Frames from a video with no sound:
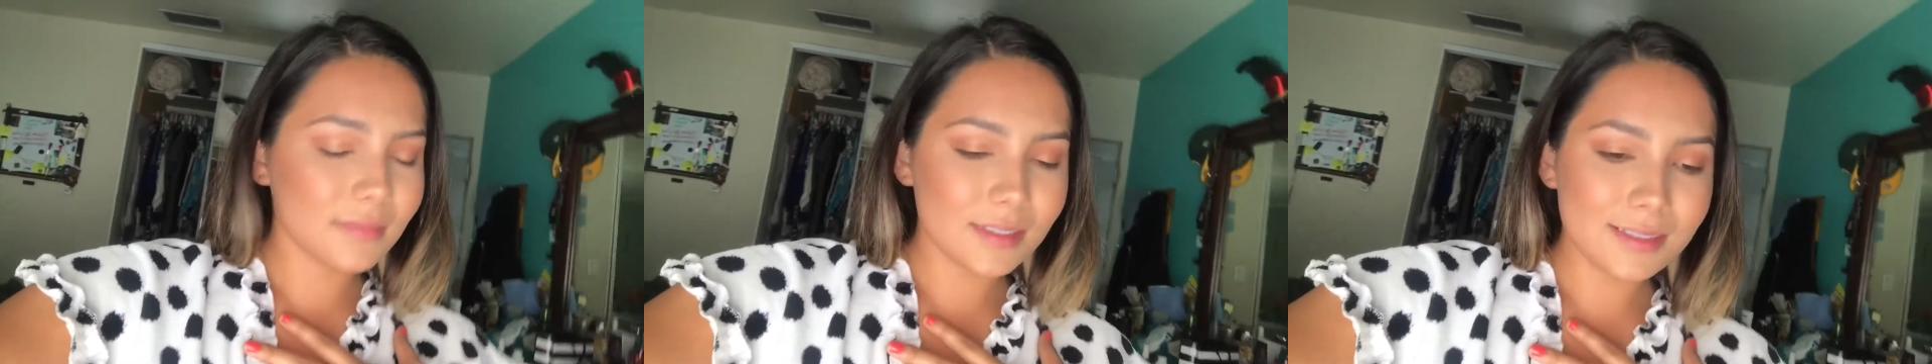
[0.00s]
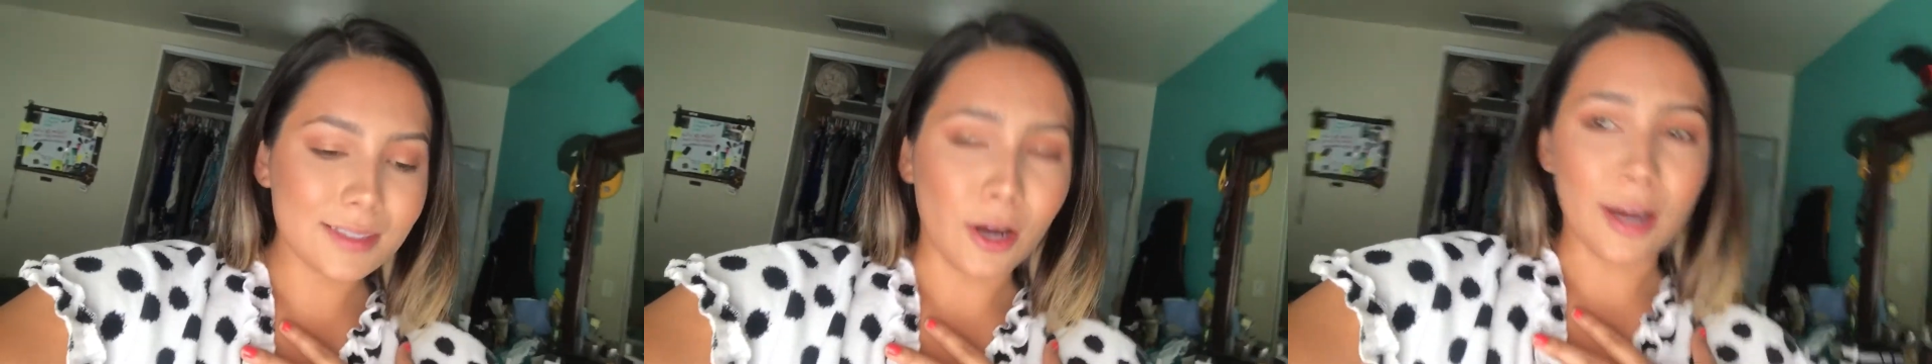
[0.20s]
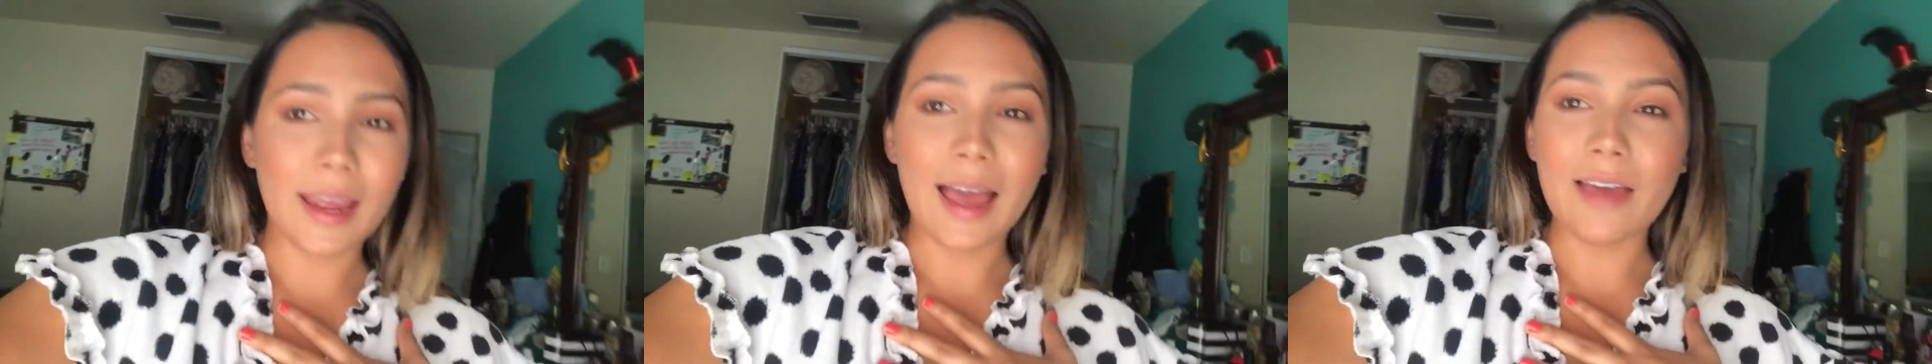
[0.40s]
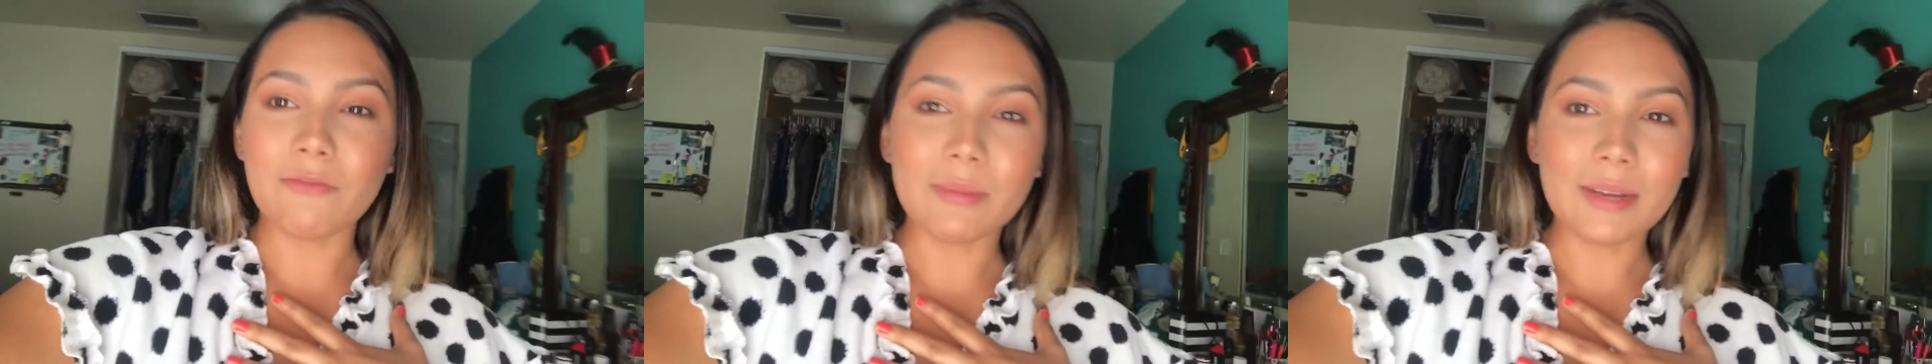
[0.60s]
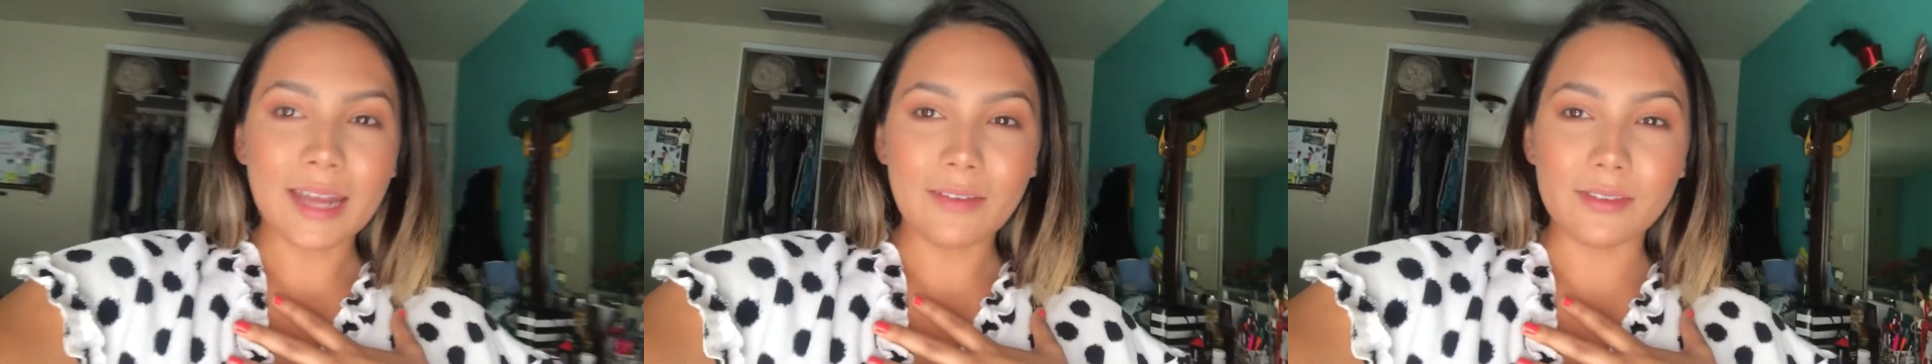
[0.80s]
sorry, I've
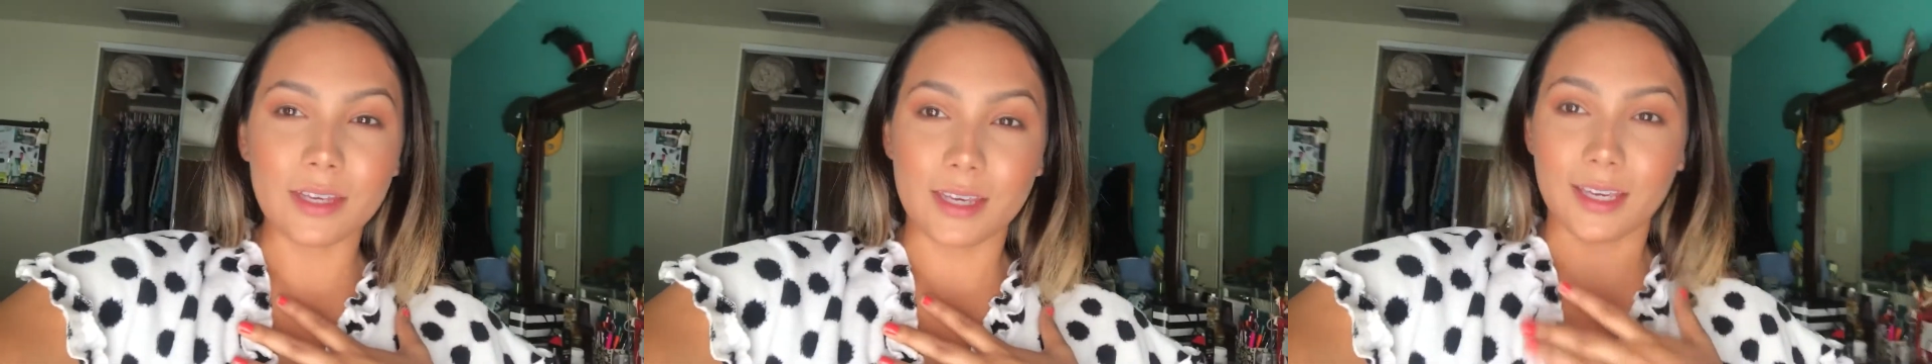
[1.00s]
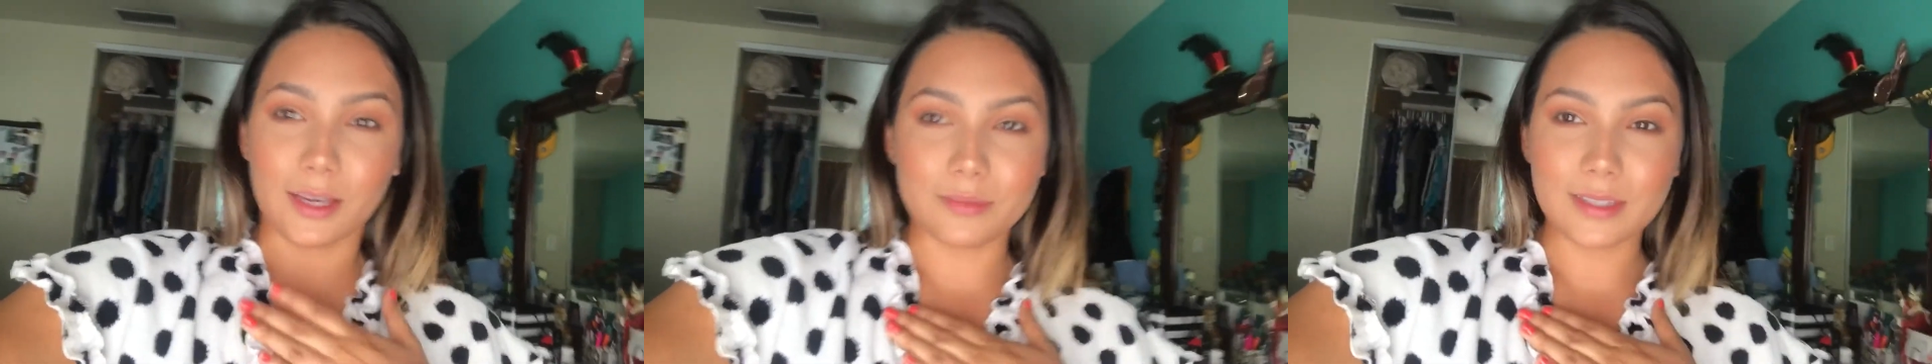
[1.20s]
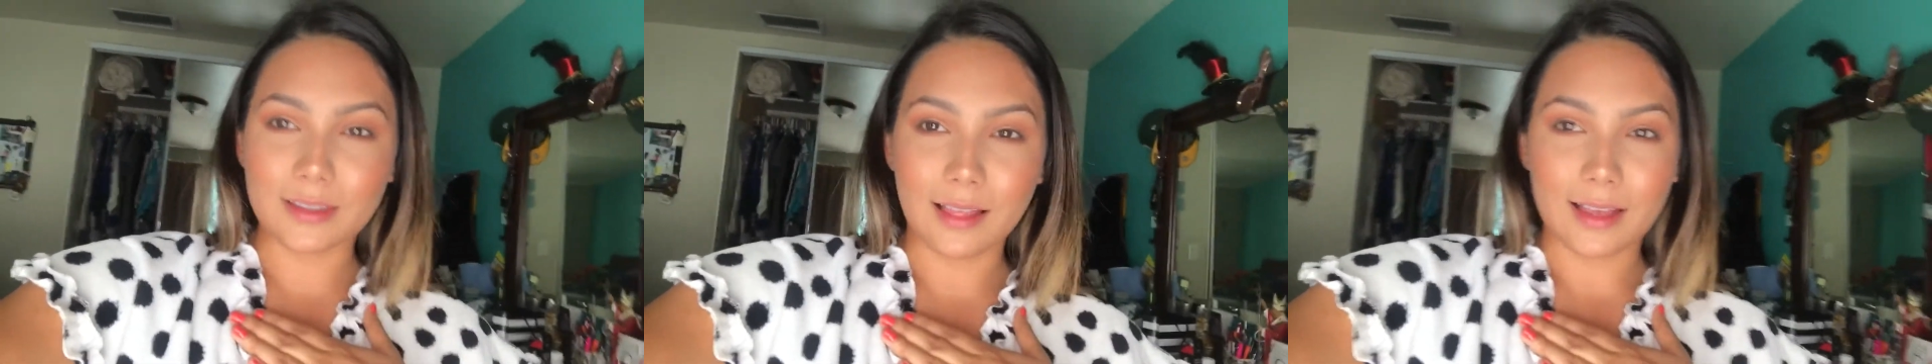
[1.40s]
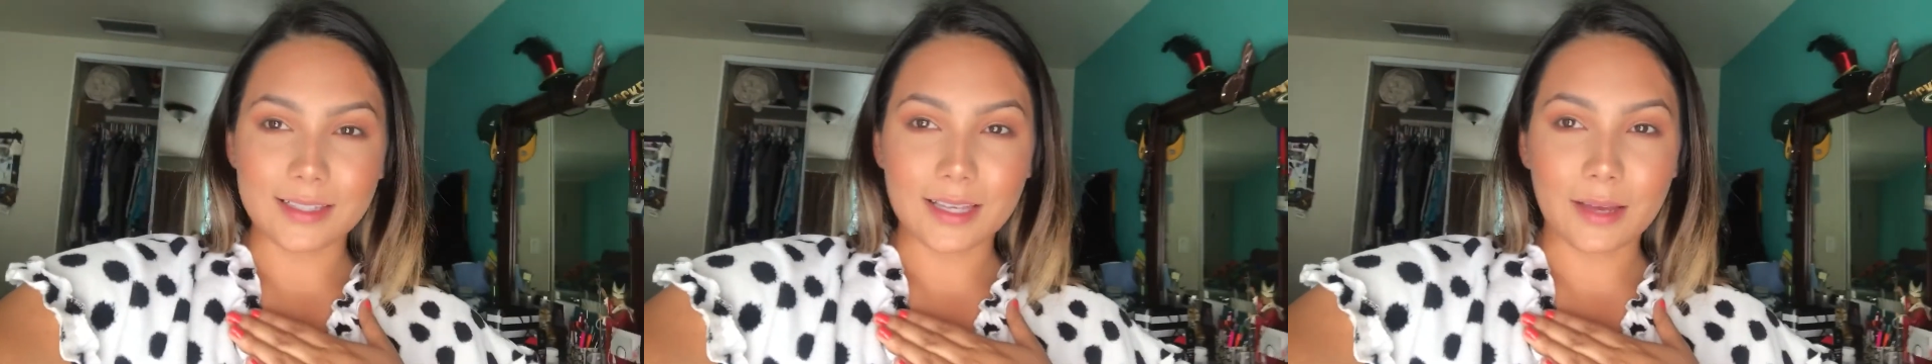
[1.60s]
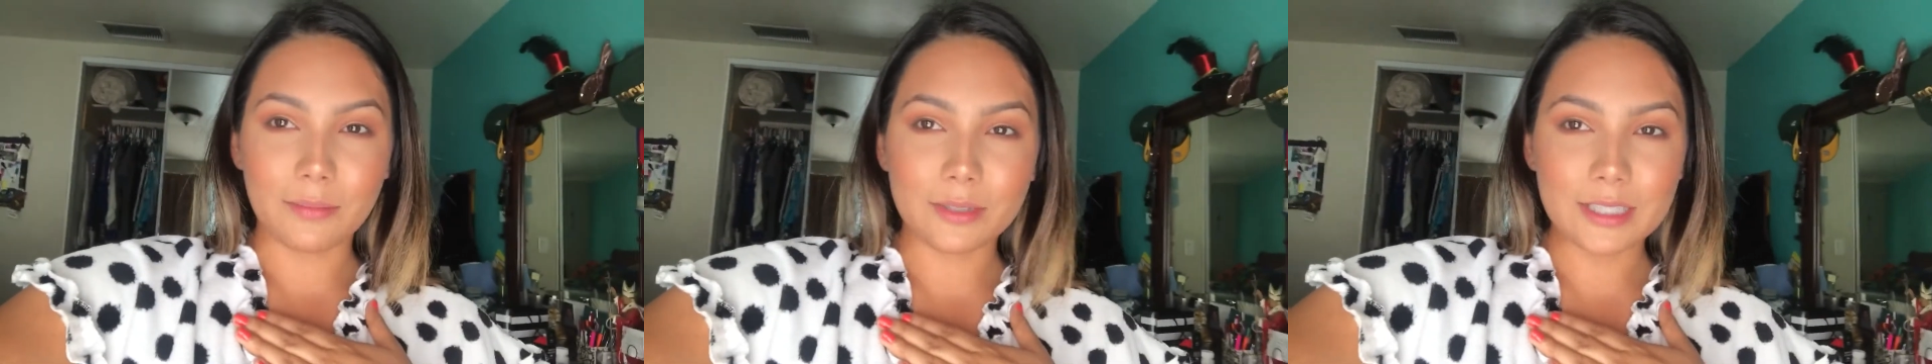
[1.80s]
been having hiccups the
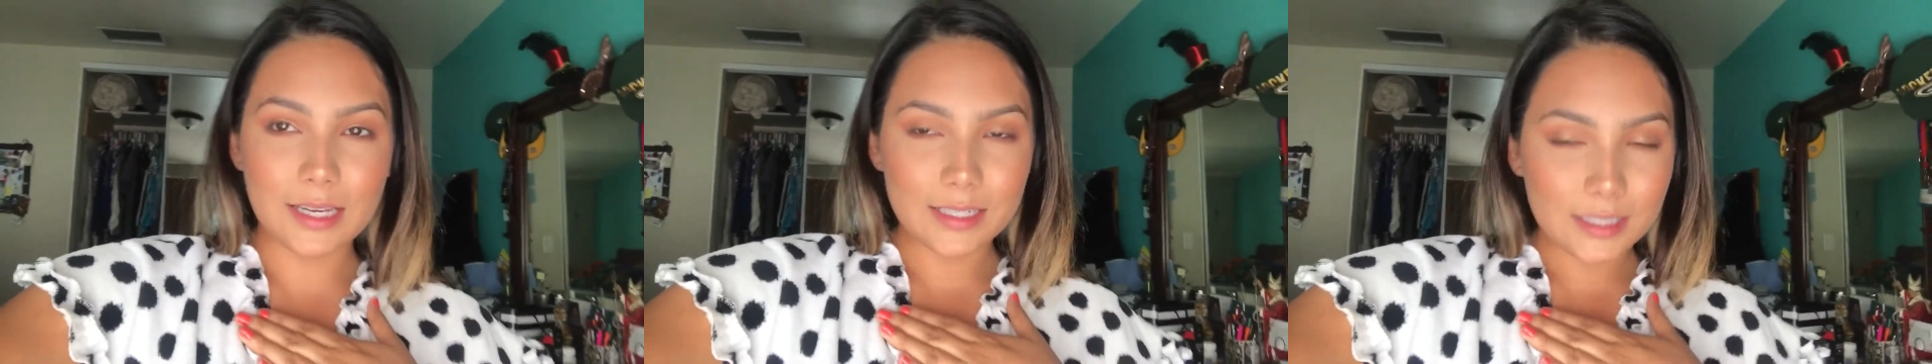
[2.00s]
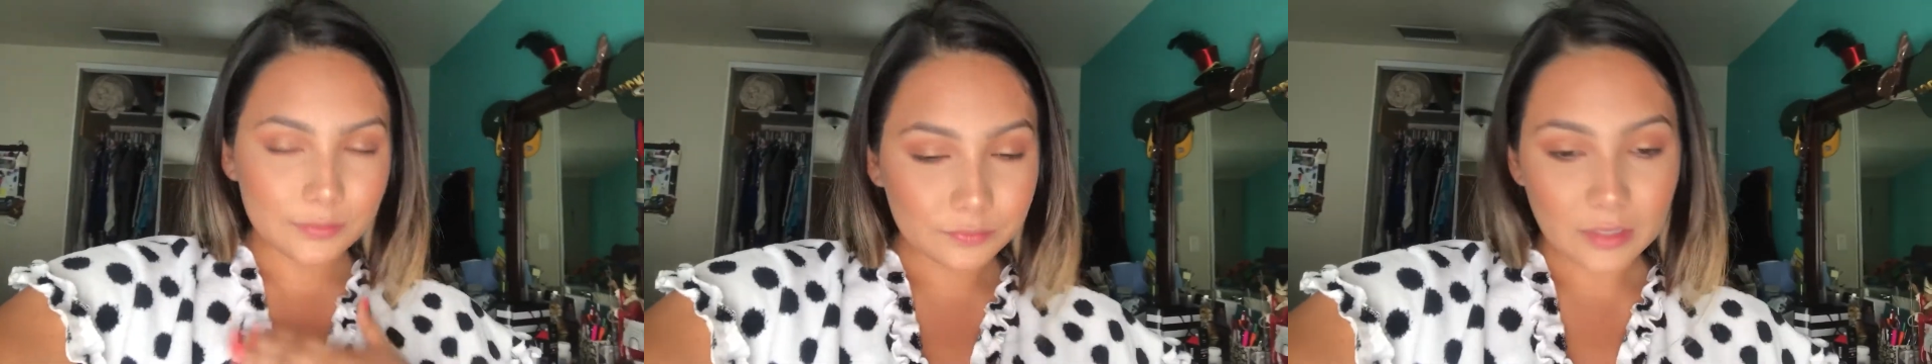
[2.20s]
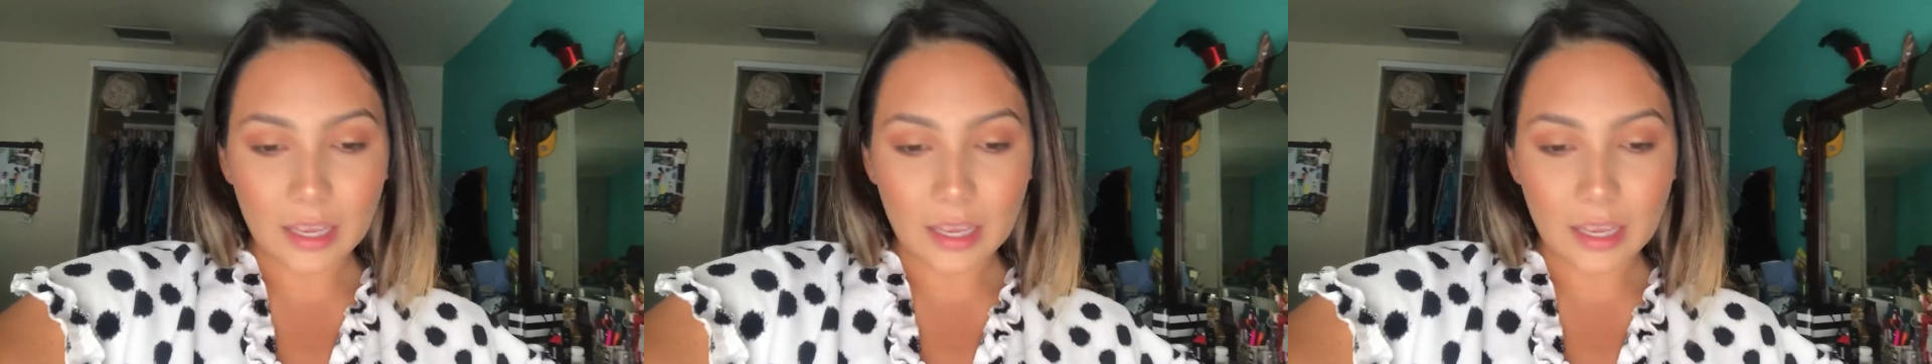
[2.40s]
last couple days.